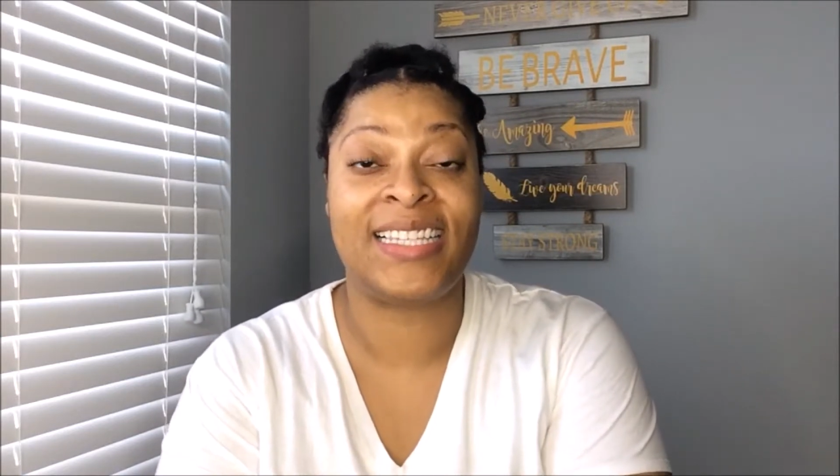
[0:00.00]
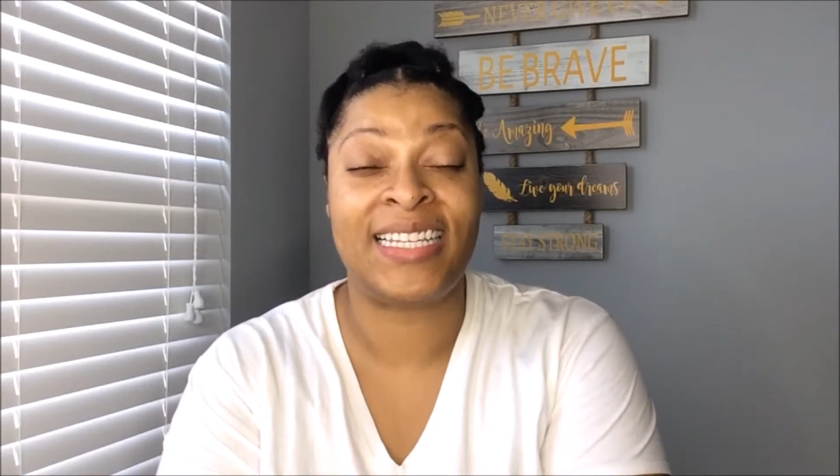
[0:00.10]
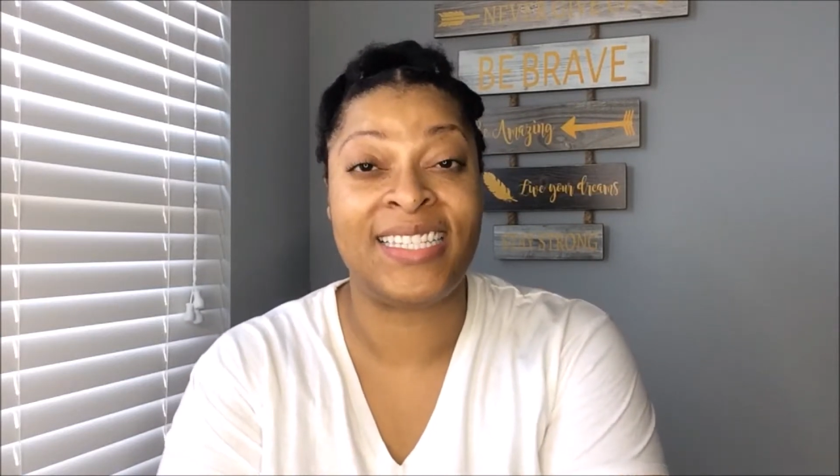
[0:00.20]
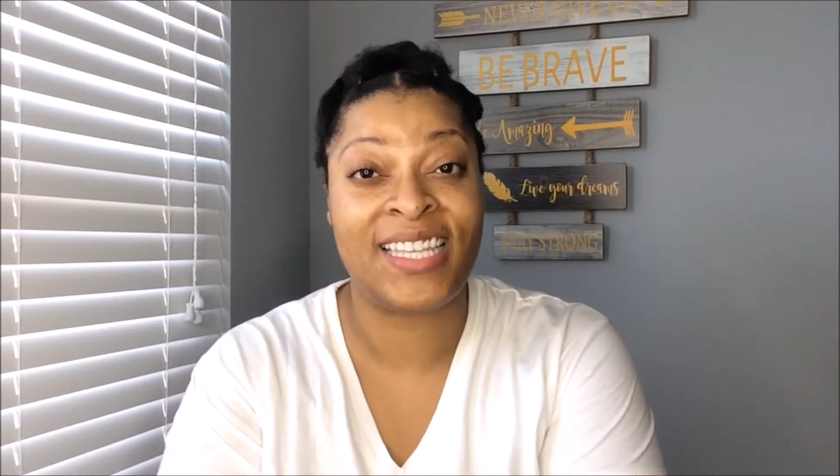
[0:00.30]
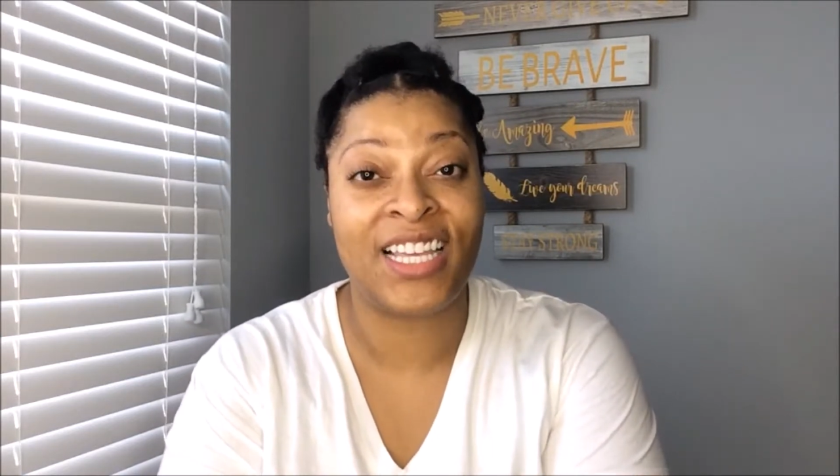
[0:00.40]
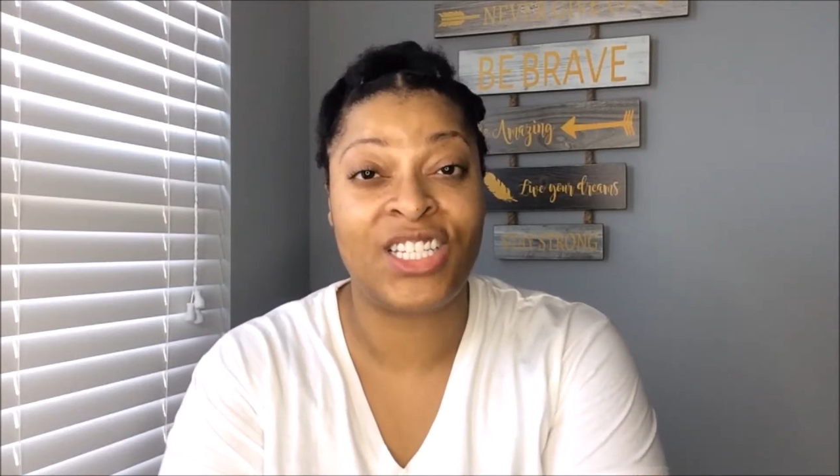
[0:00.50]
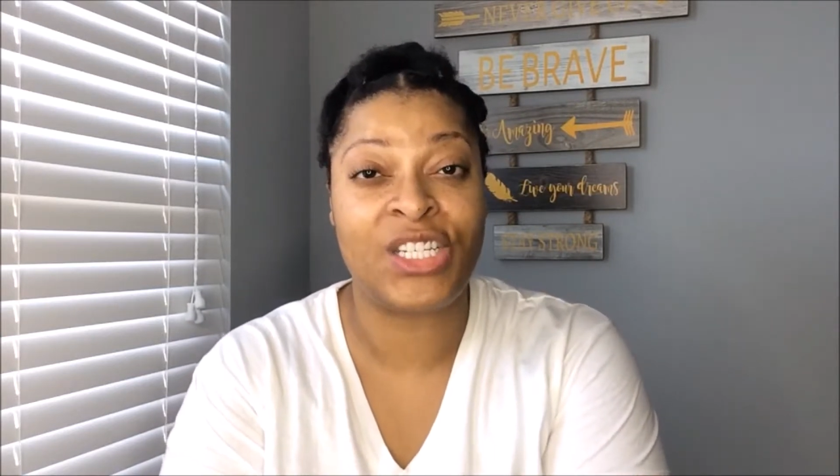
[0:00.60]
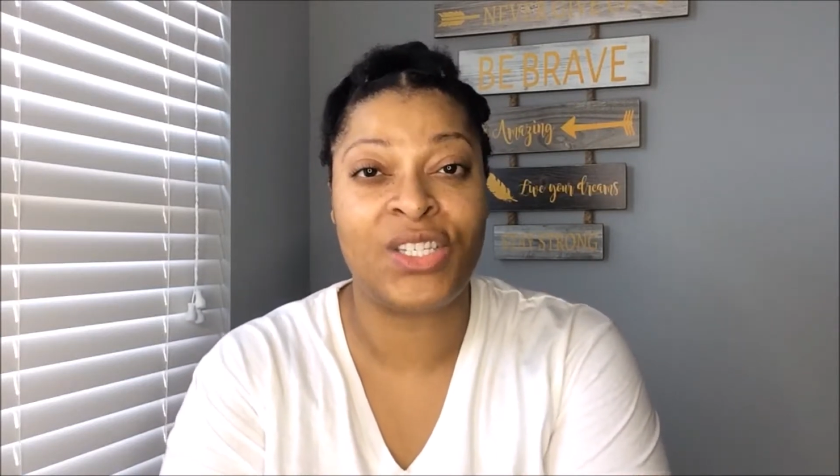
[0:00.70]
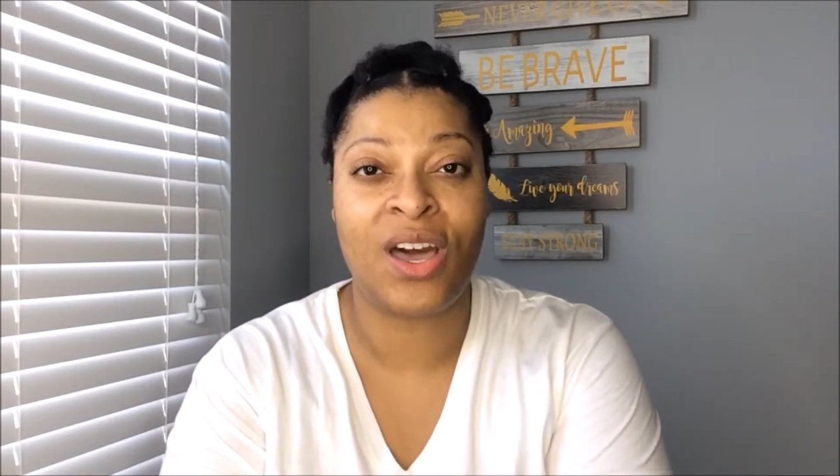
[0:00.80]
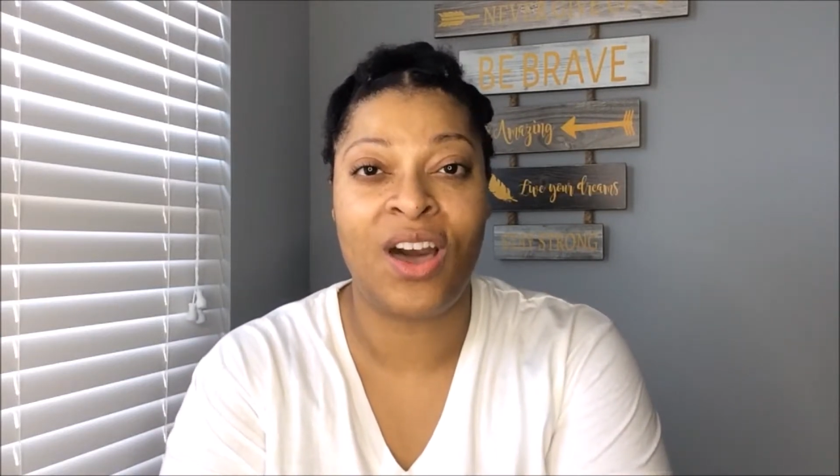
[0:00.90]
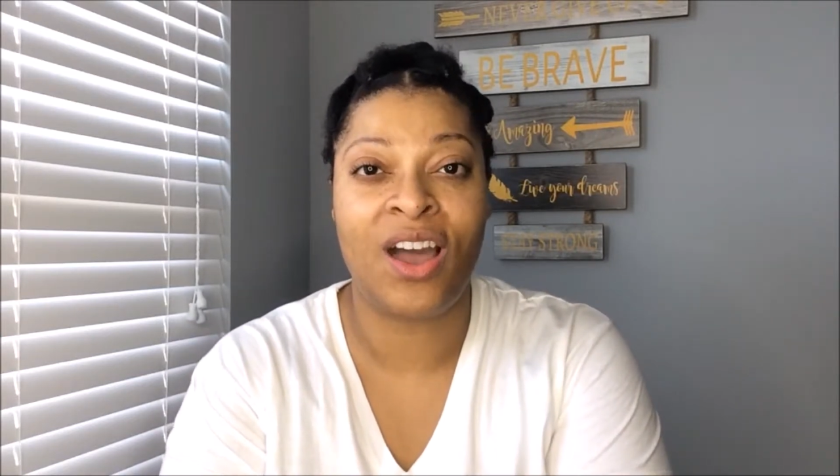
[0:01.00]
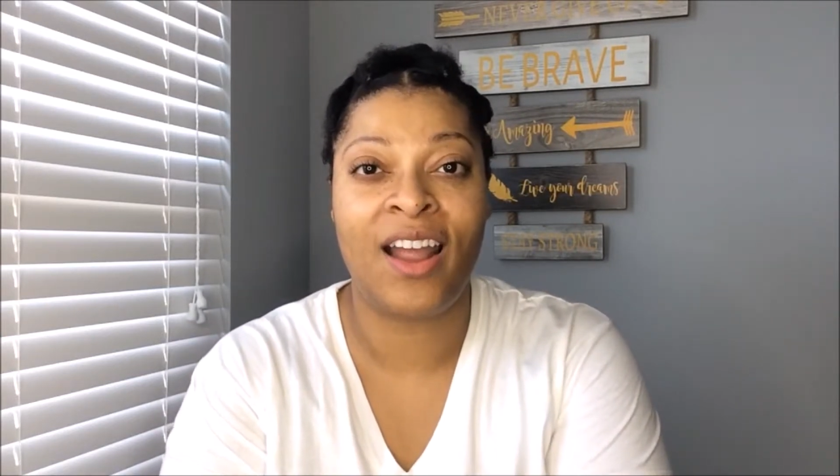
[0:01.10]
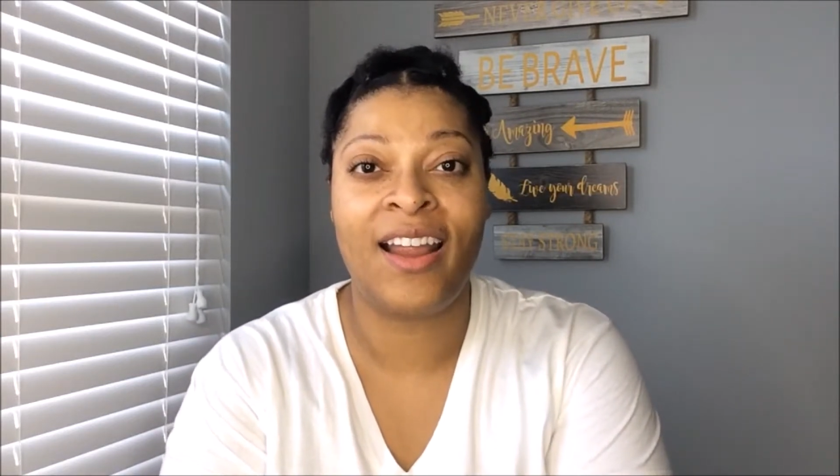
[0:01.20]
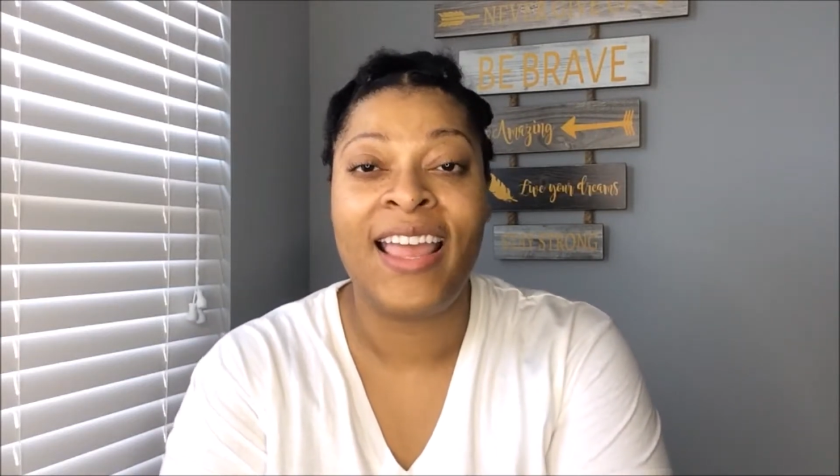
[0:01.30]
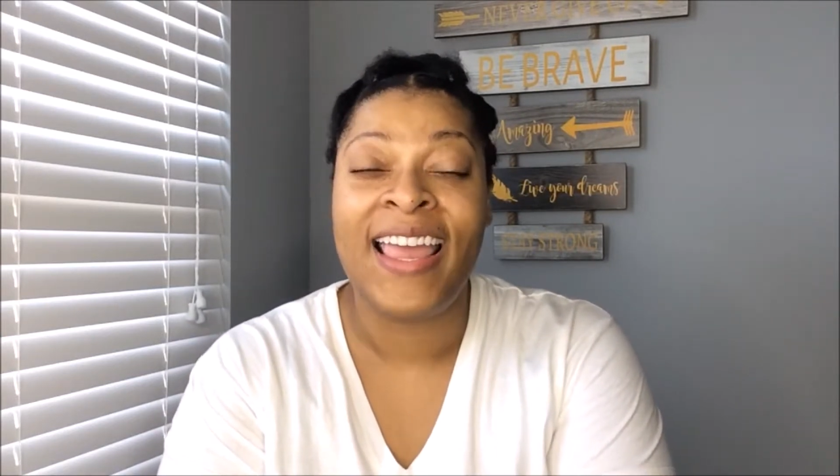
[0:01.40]
these sections
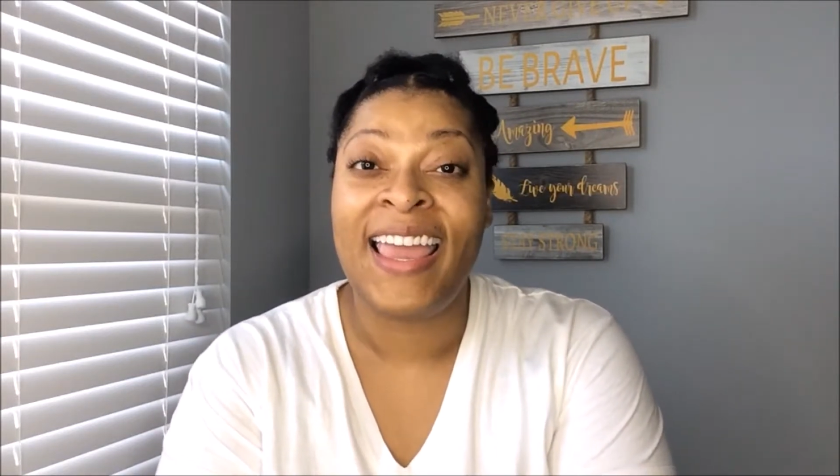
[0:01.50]
are,